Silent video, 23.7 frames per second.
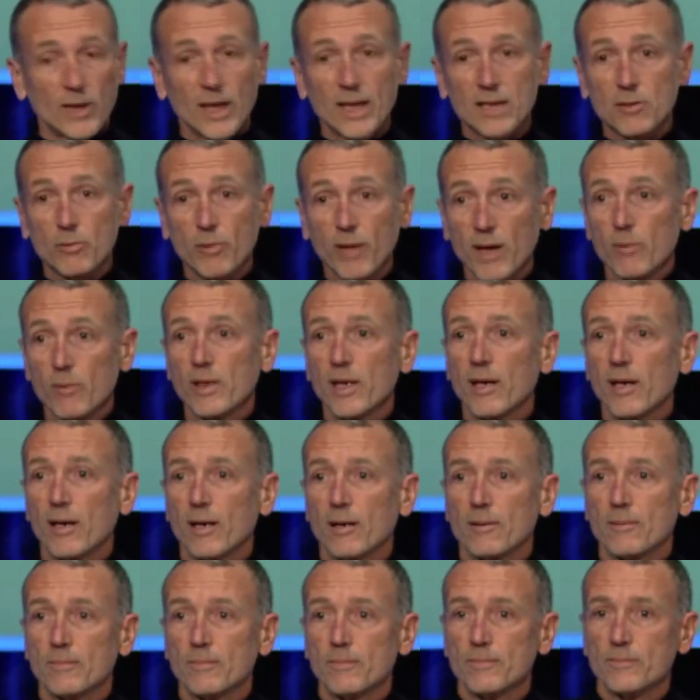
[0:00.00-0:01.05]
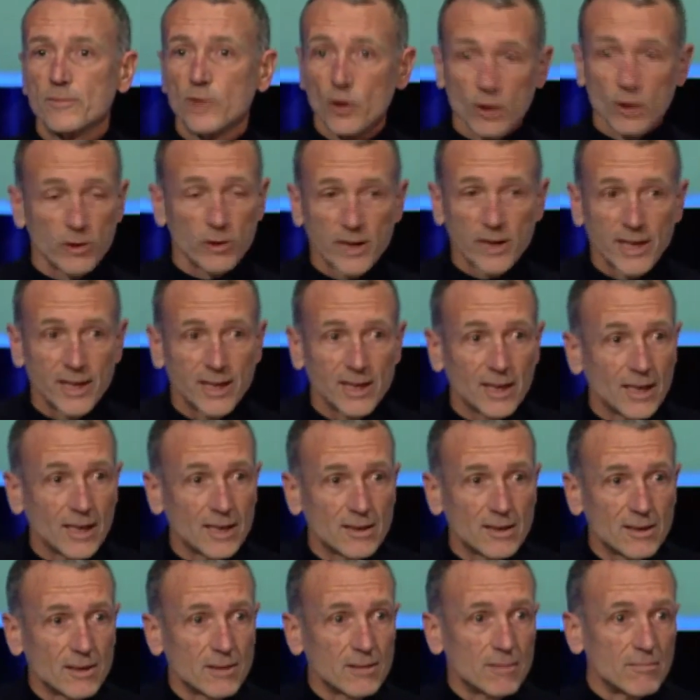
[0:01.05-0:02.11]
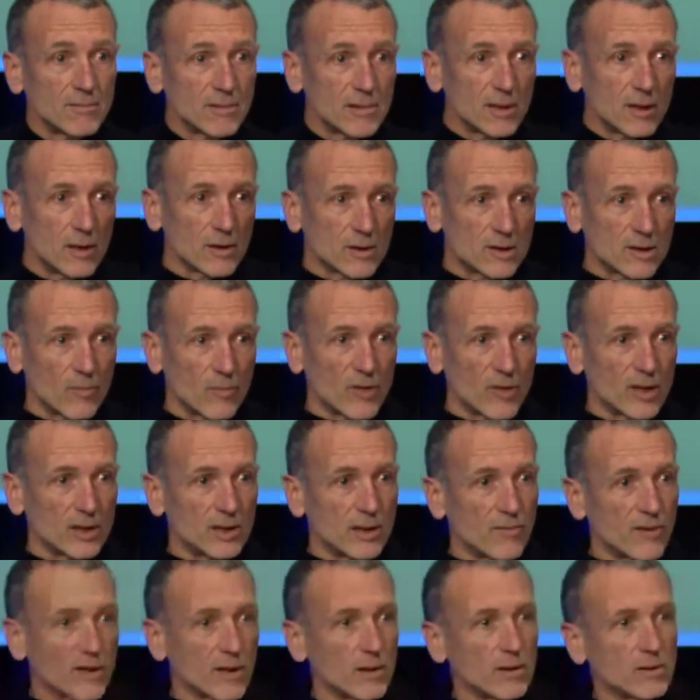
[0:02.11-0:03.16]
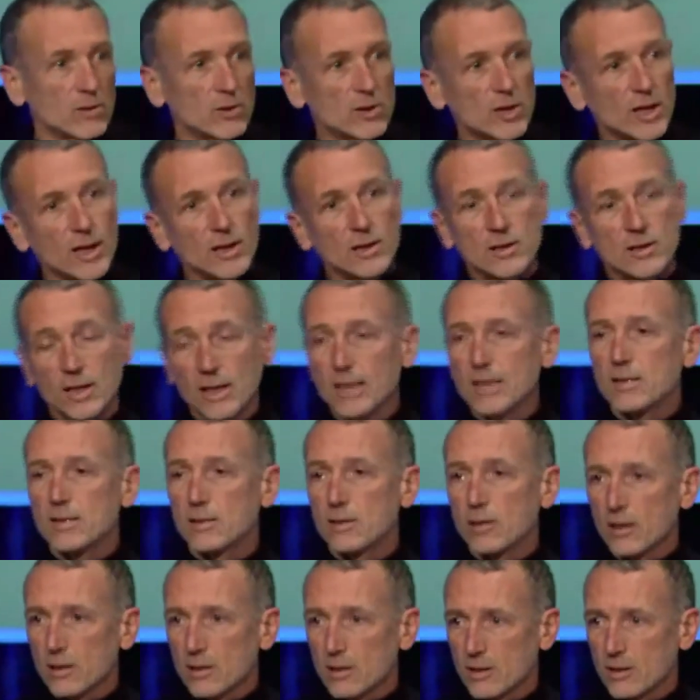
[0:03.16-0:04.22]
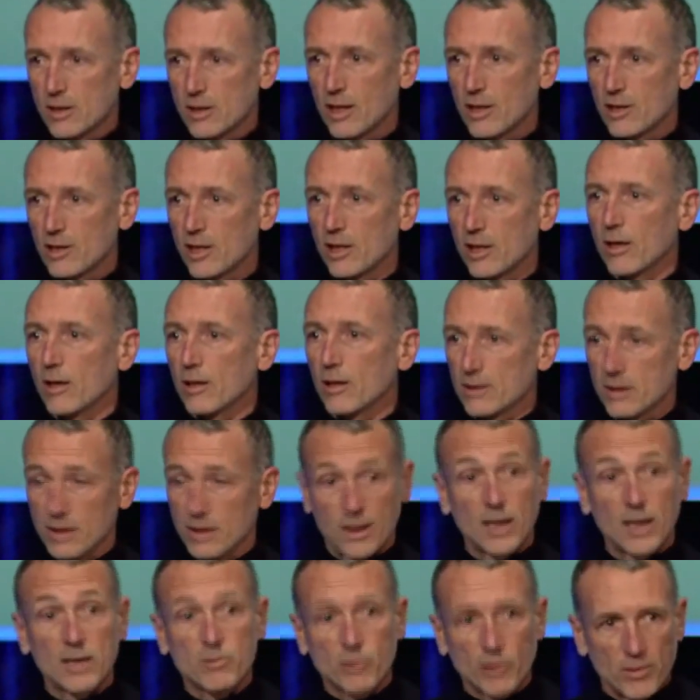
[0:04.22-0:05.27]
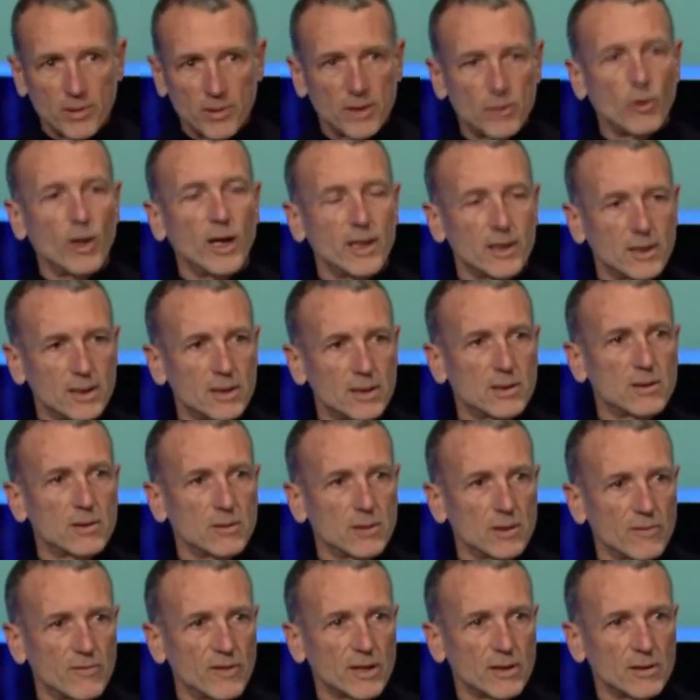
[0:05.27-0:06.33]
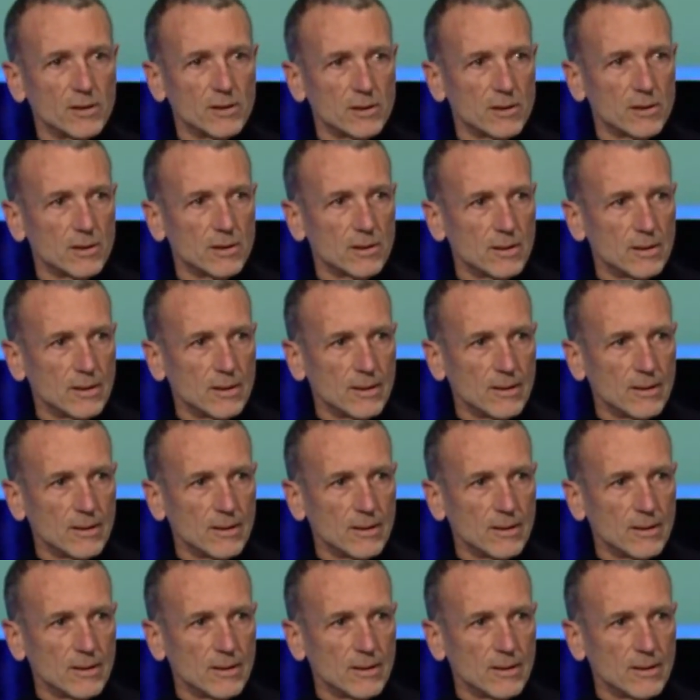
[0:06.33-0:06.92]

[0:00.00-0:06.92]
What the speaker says: So that's where we are. Don't look at it as something difficult to change. It's just changing us, and that's probably why it is so difficult.